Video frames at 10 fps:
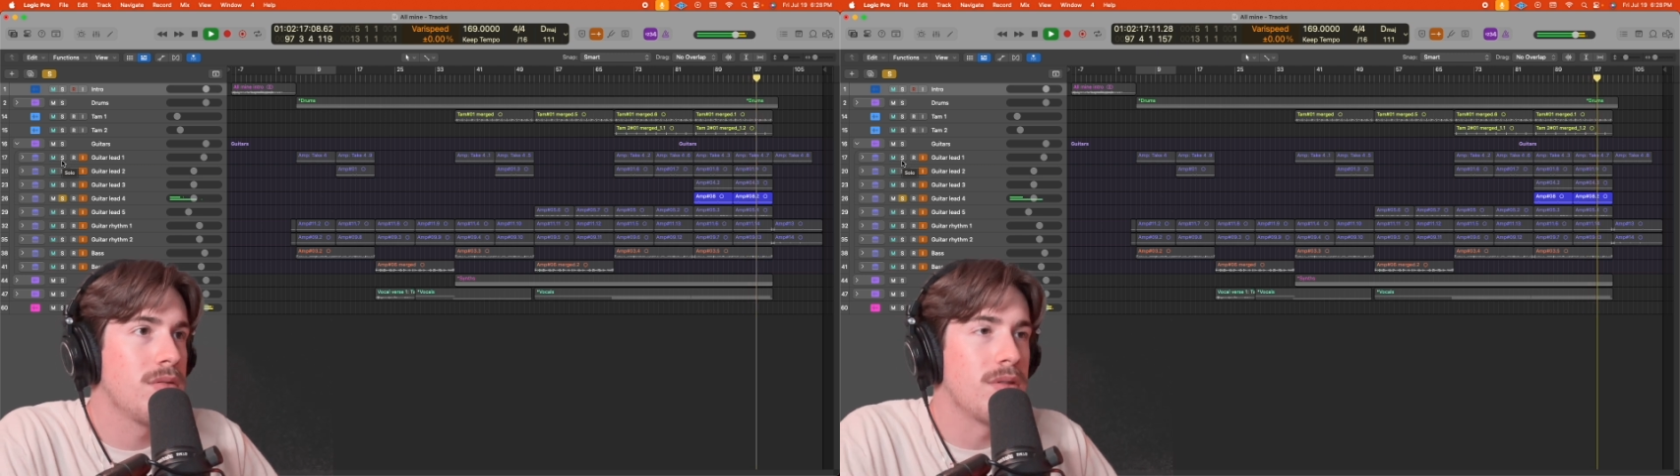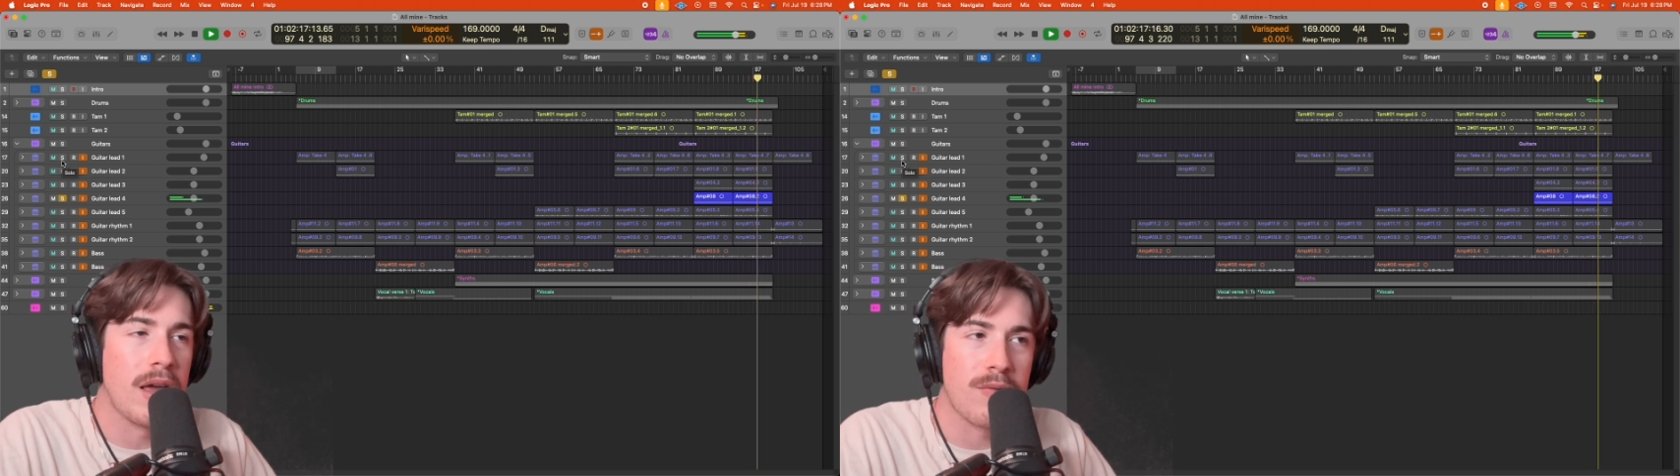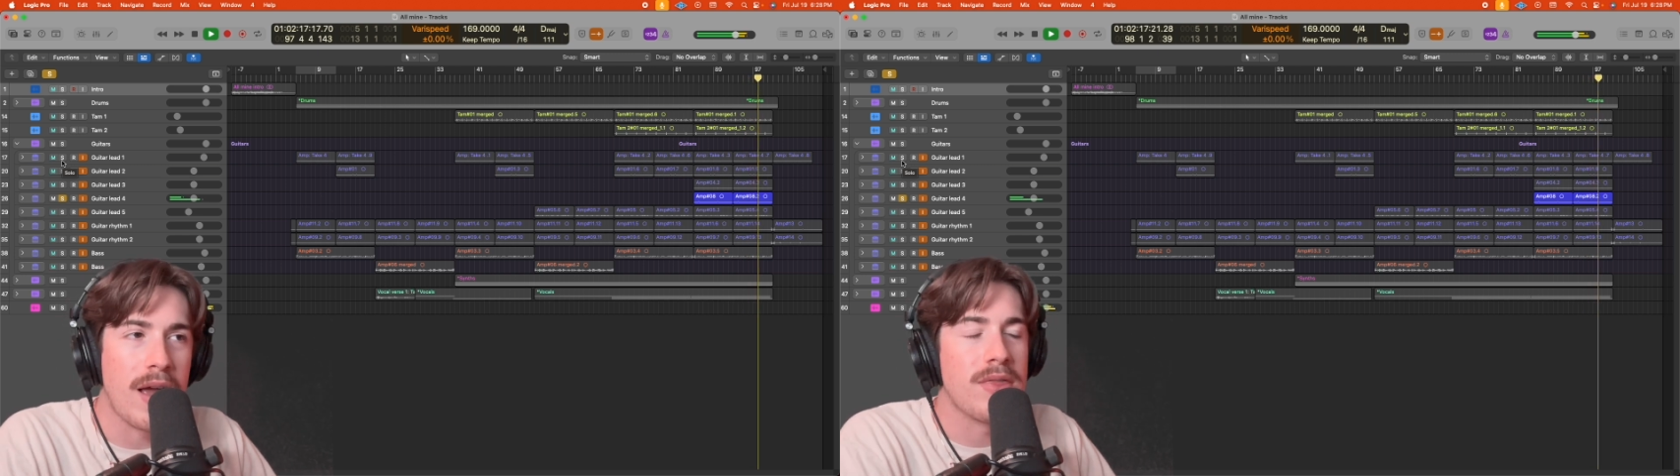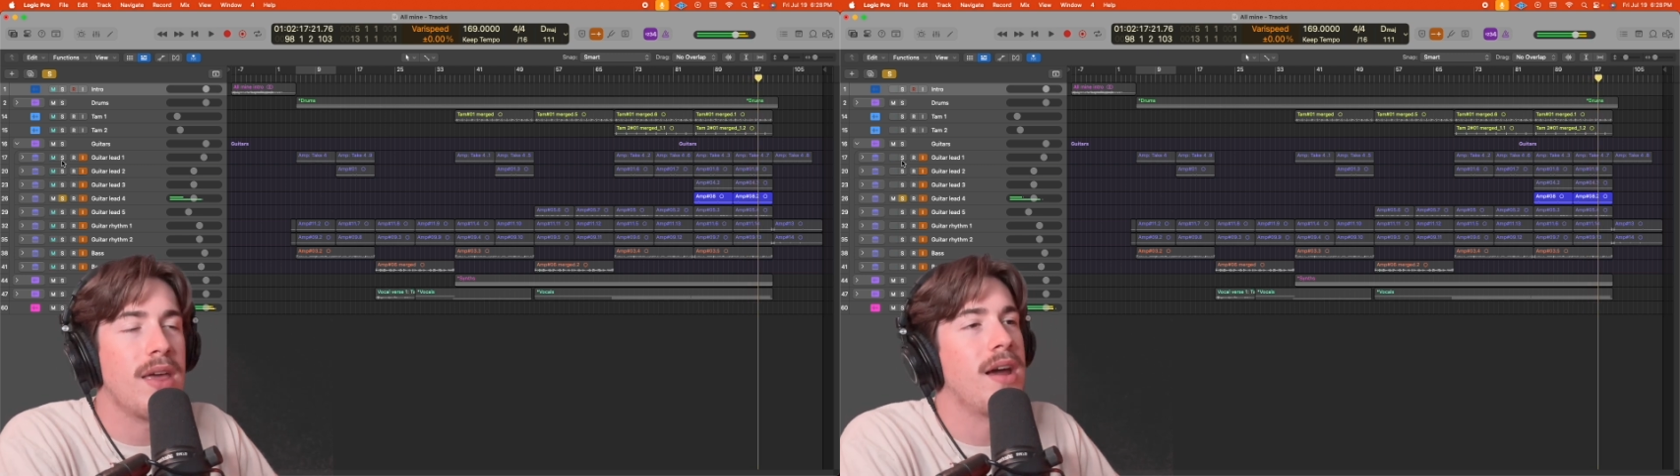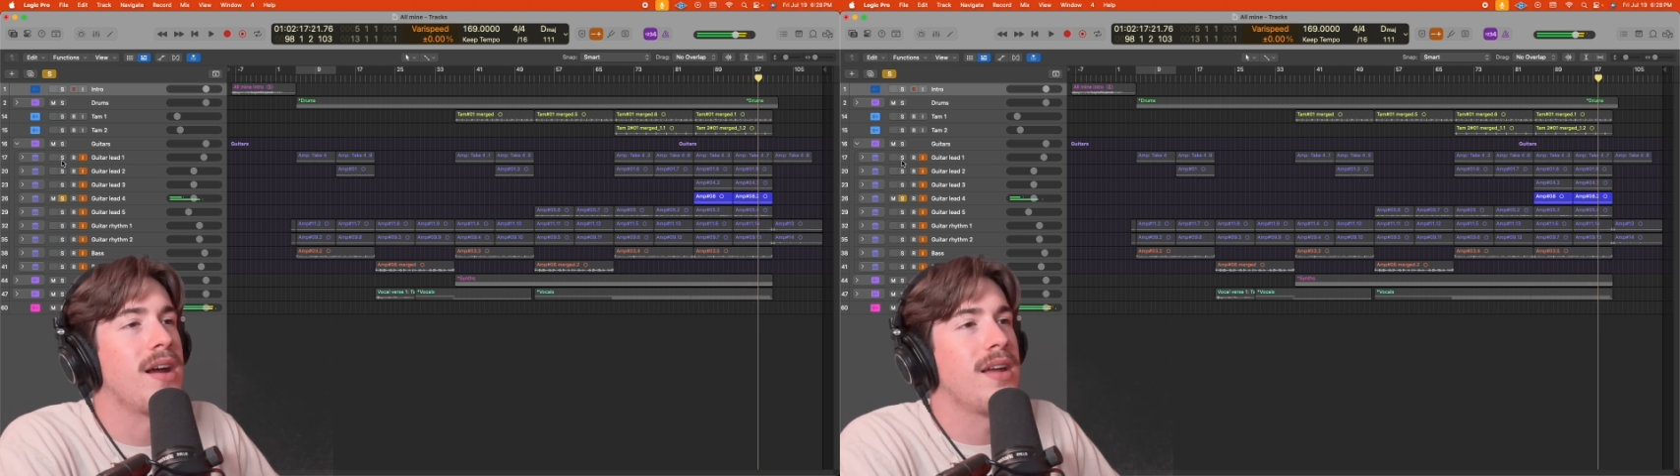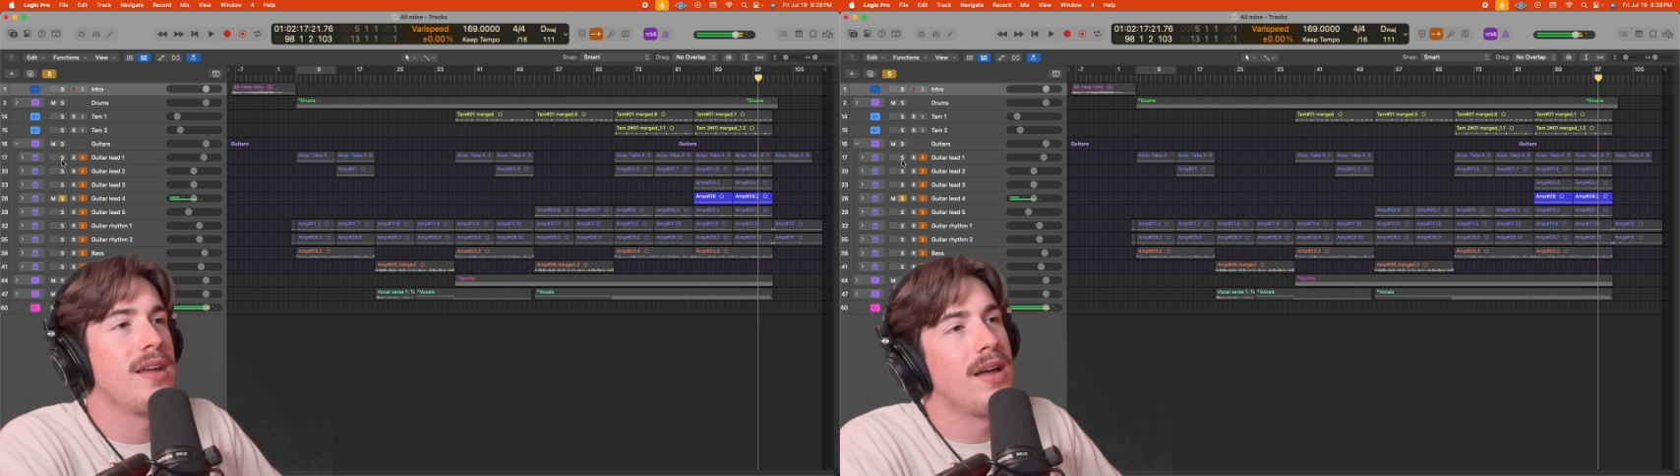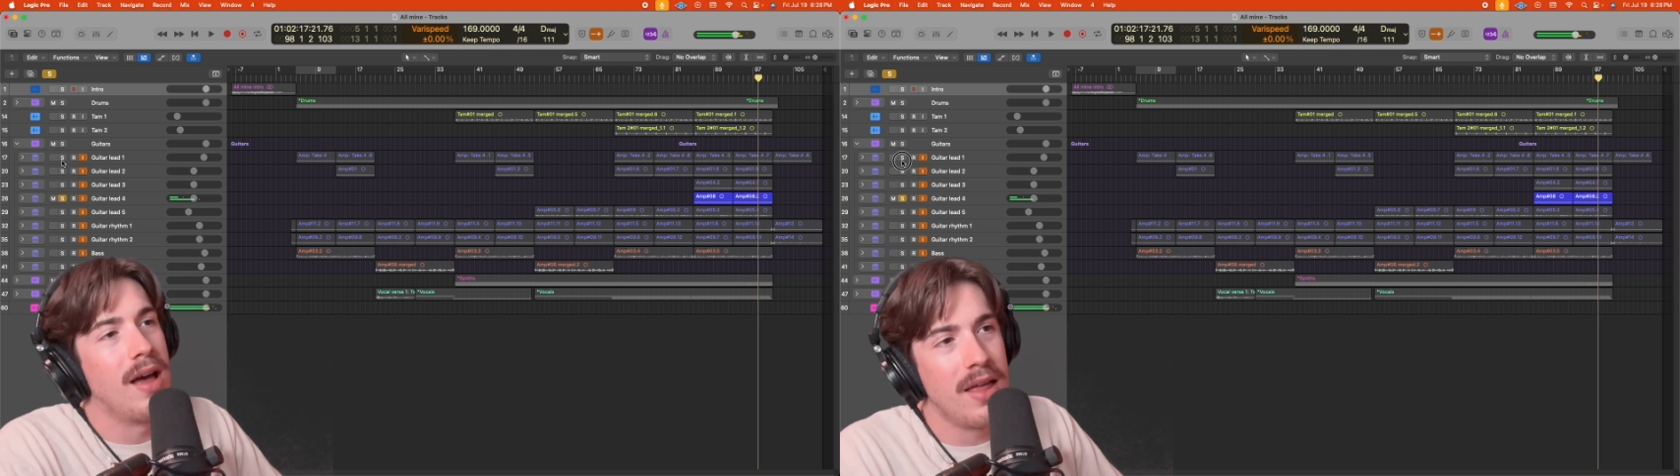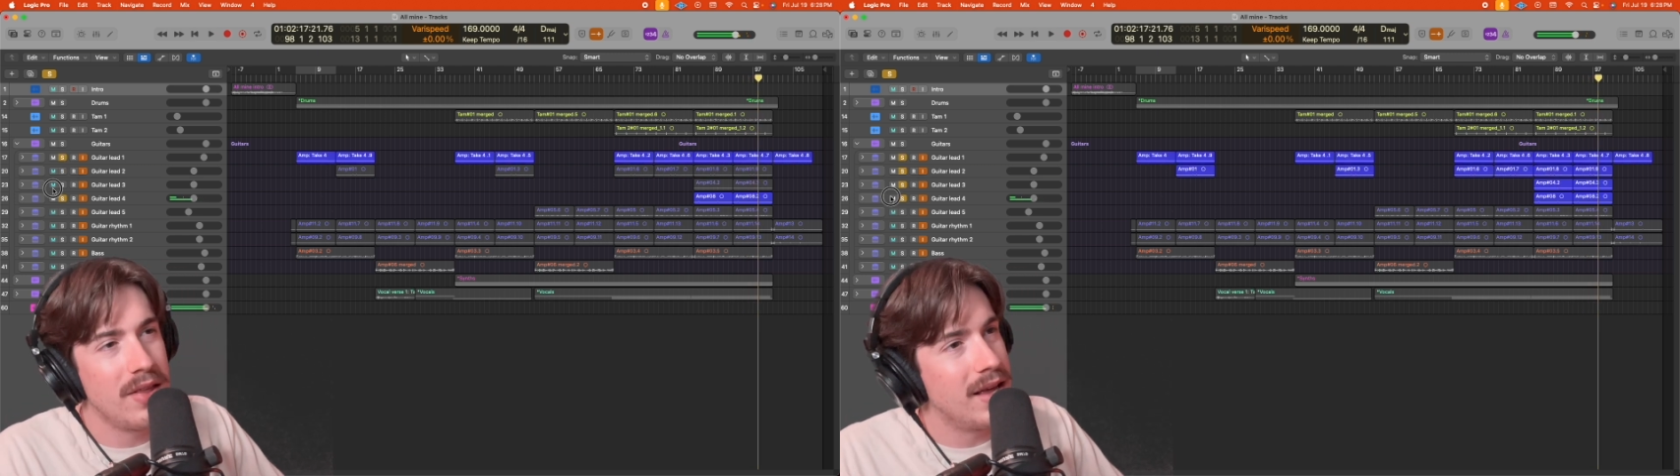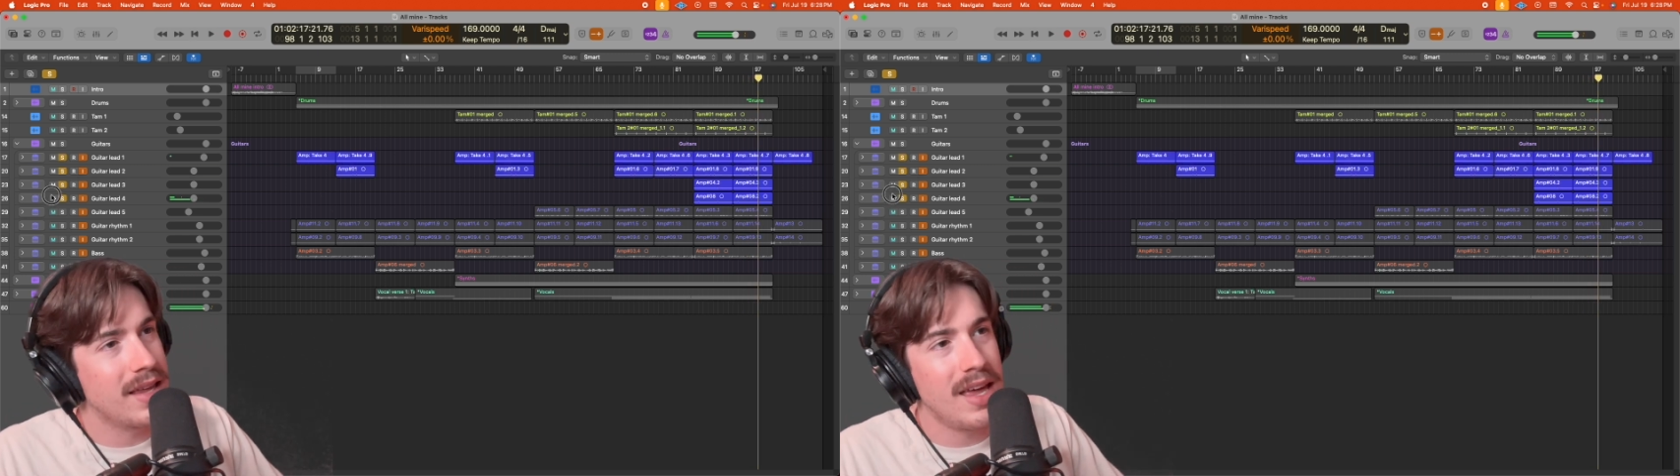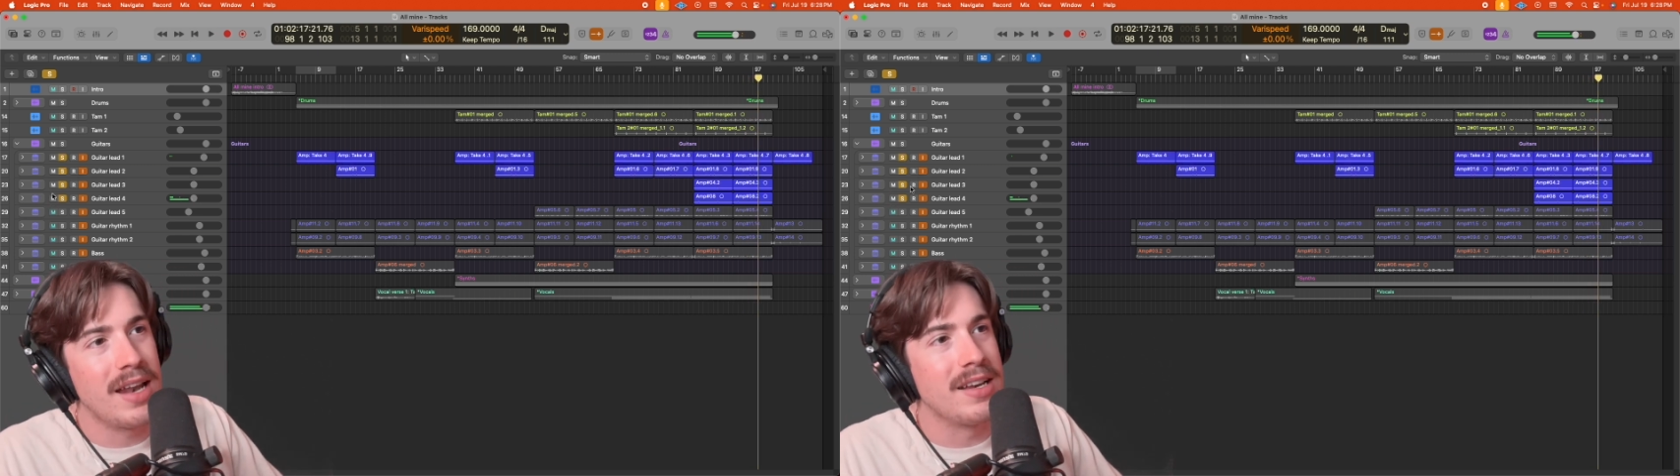Like right there.
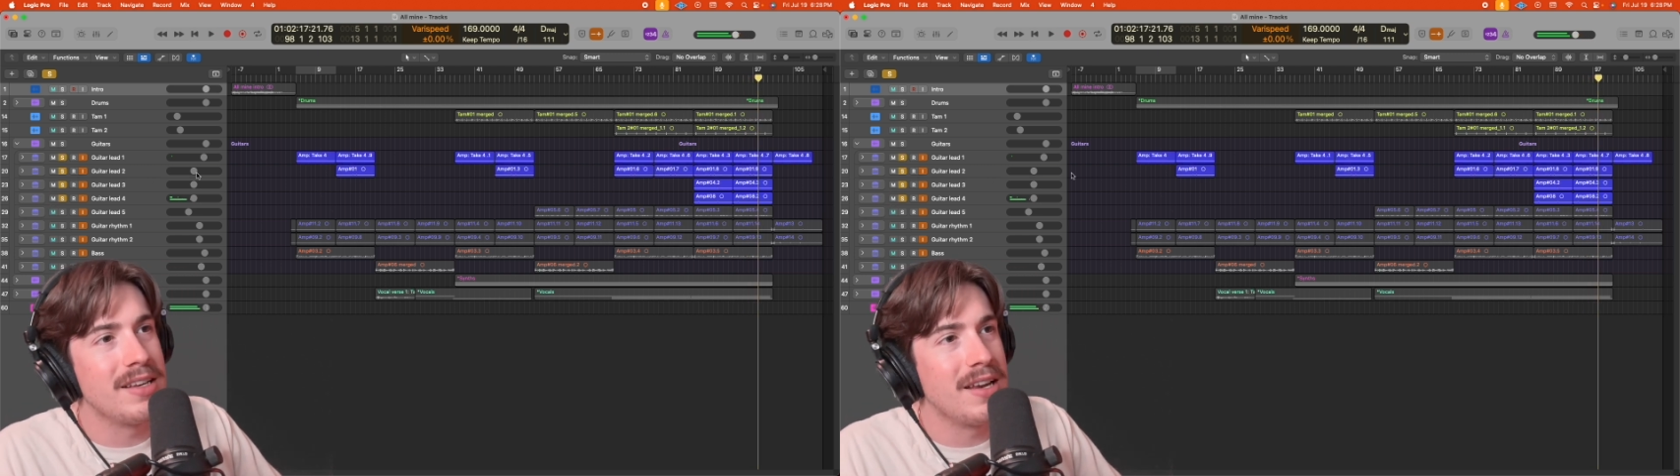Again,